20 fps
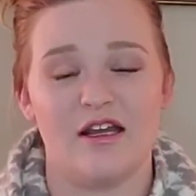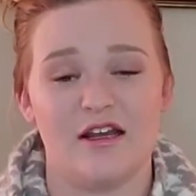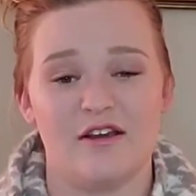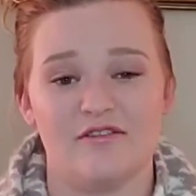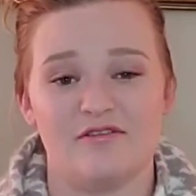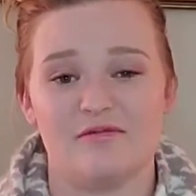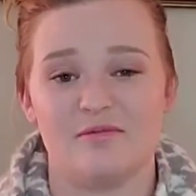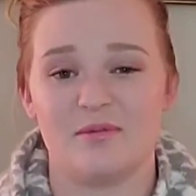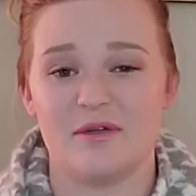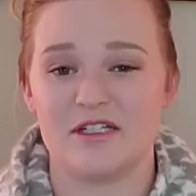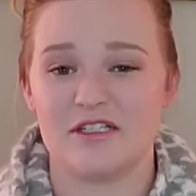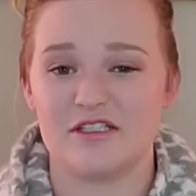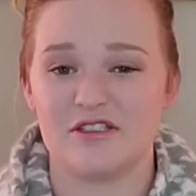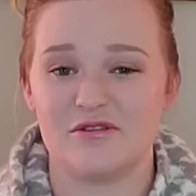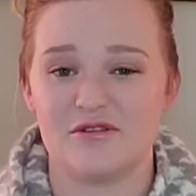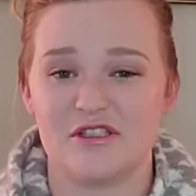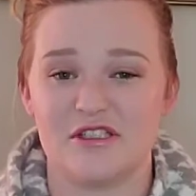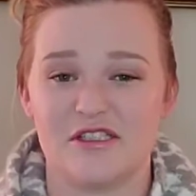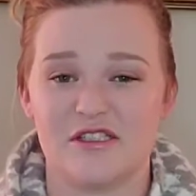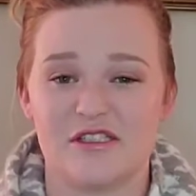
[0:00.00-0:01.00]
And I've
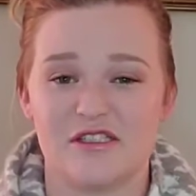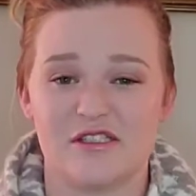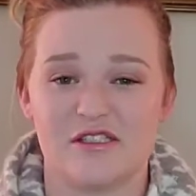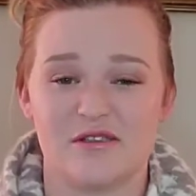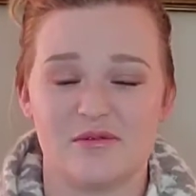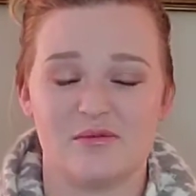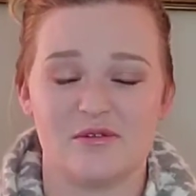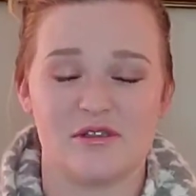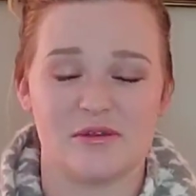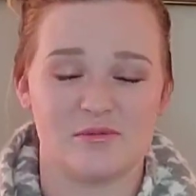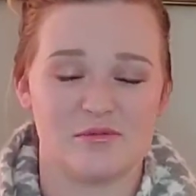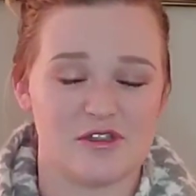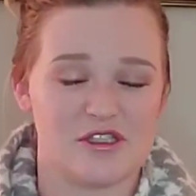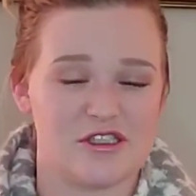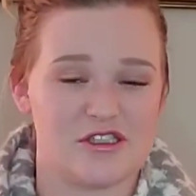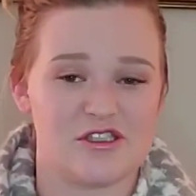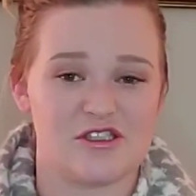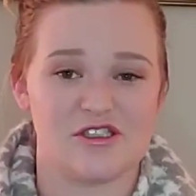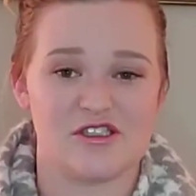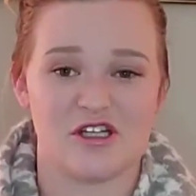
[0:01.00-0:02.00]
been doing
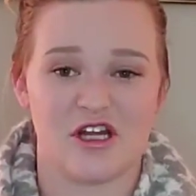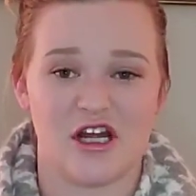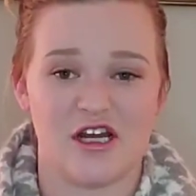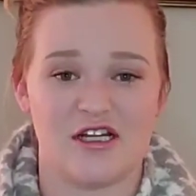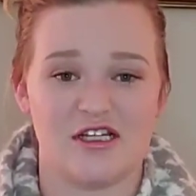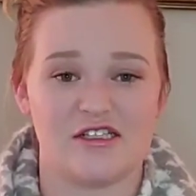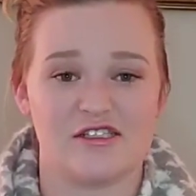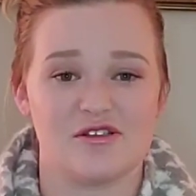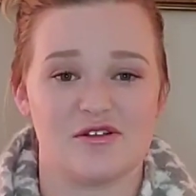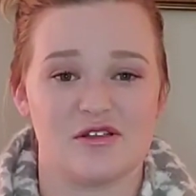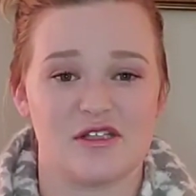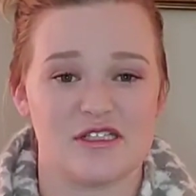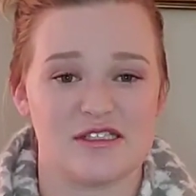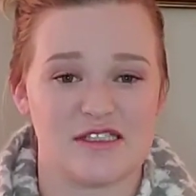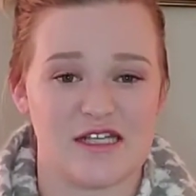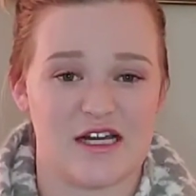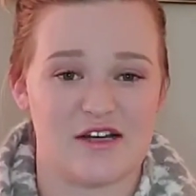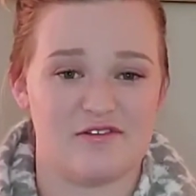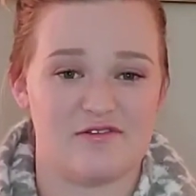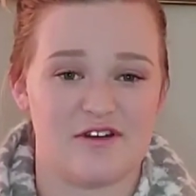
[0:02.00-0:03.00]
some research on it. So
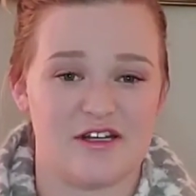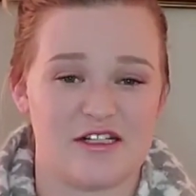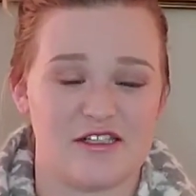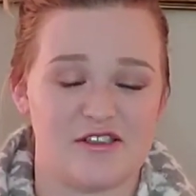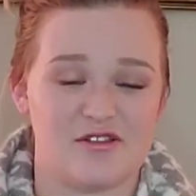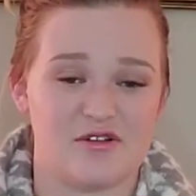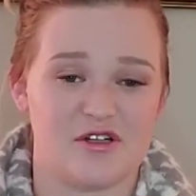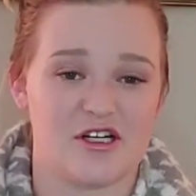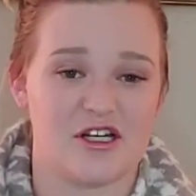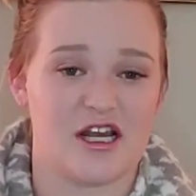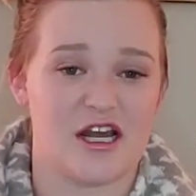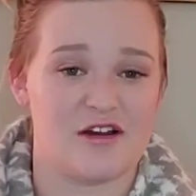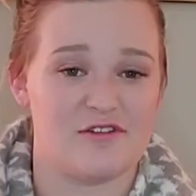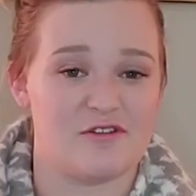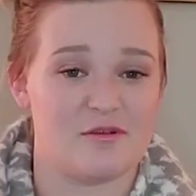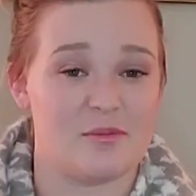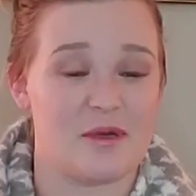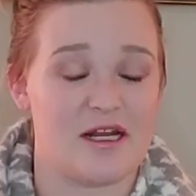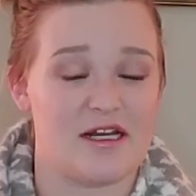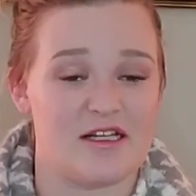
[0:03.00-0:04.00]
the side effects are
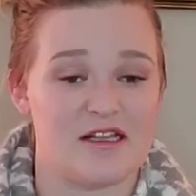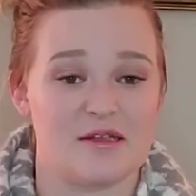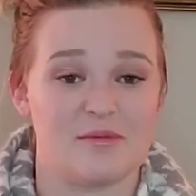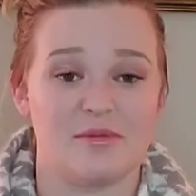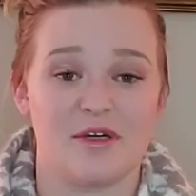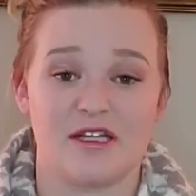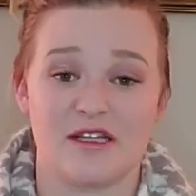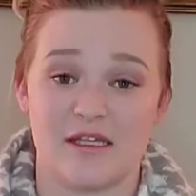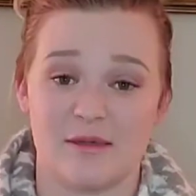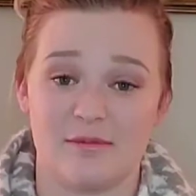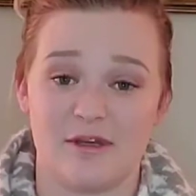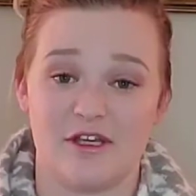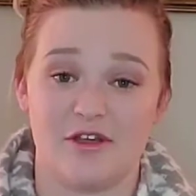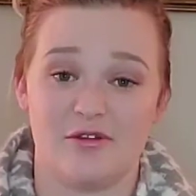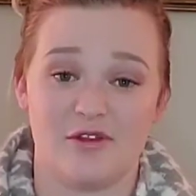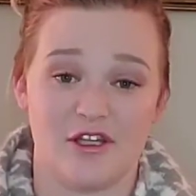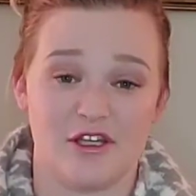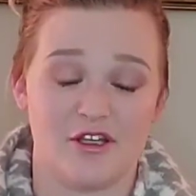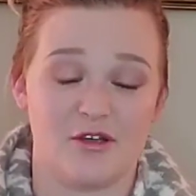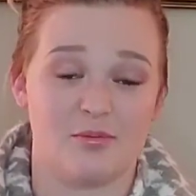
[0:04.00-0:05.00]
kind of a pain in the butt. They
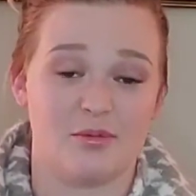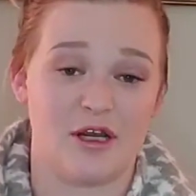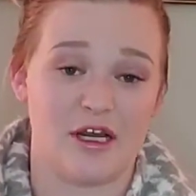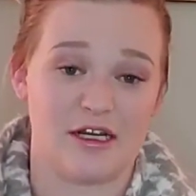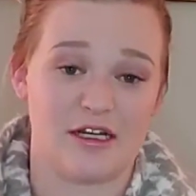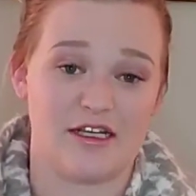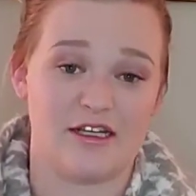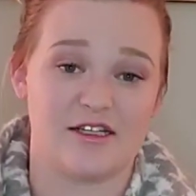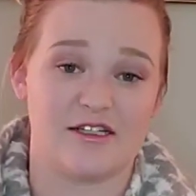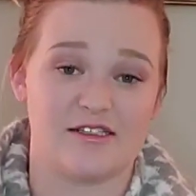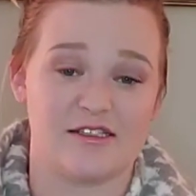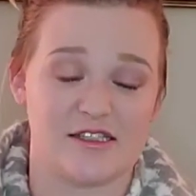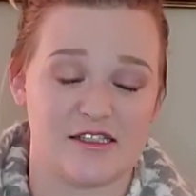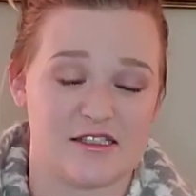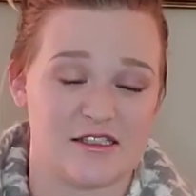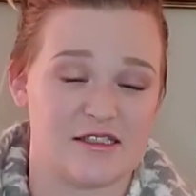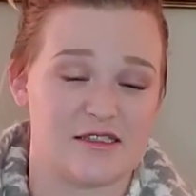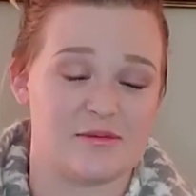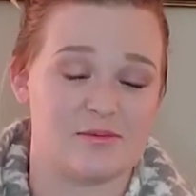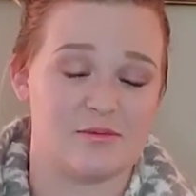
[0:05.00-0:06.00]
make you think you're pregnant
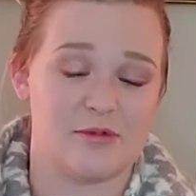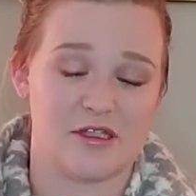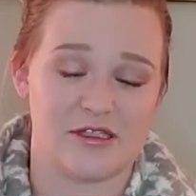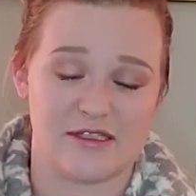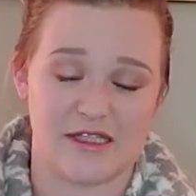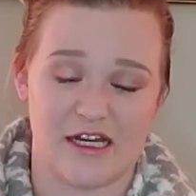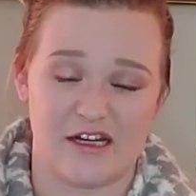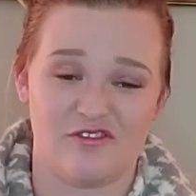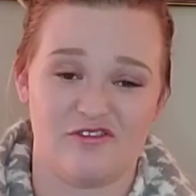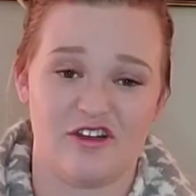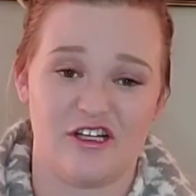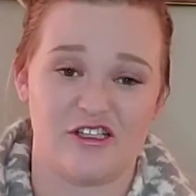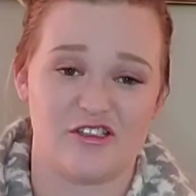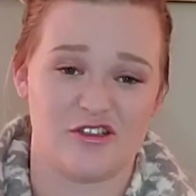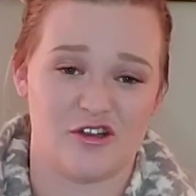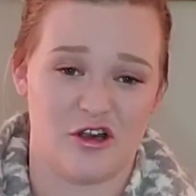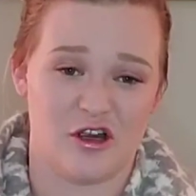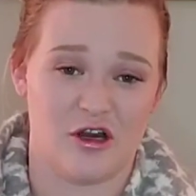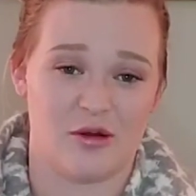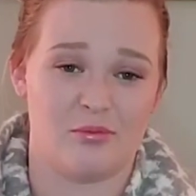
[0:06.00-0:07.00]
because the side
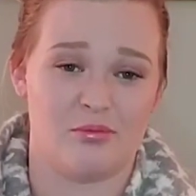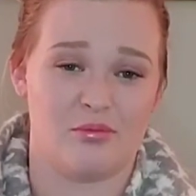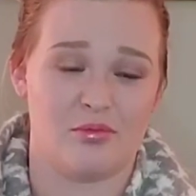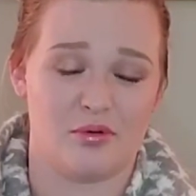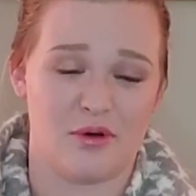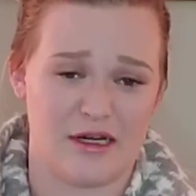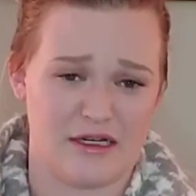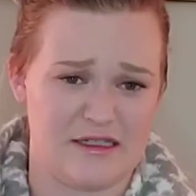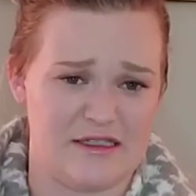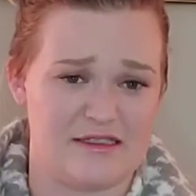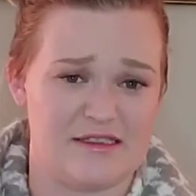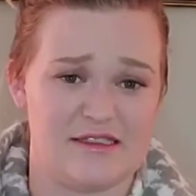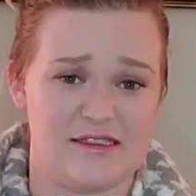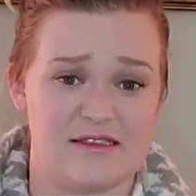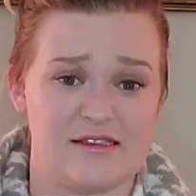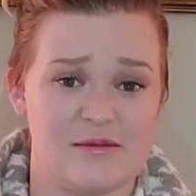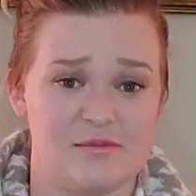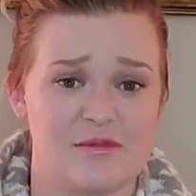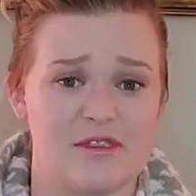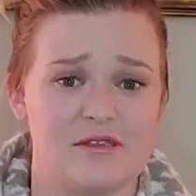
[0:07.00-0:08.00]
effects are
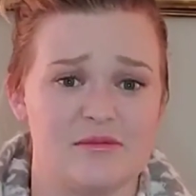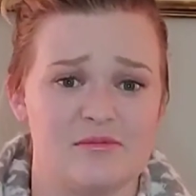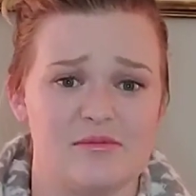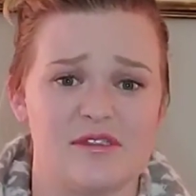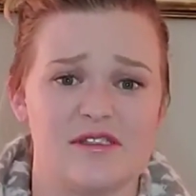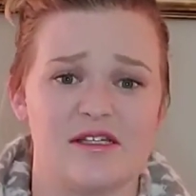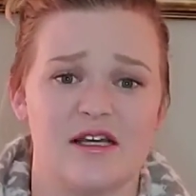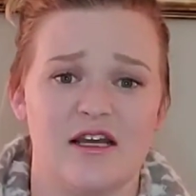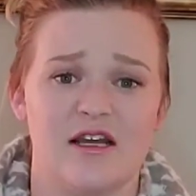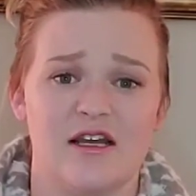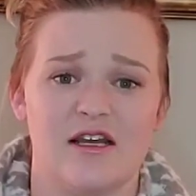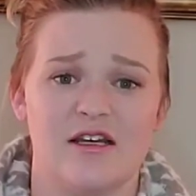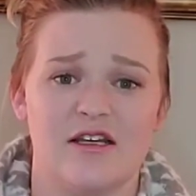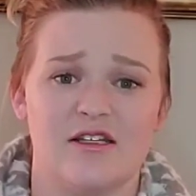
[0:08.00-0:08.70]
pregnancy symptoms.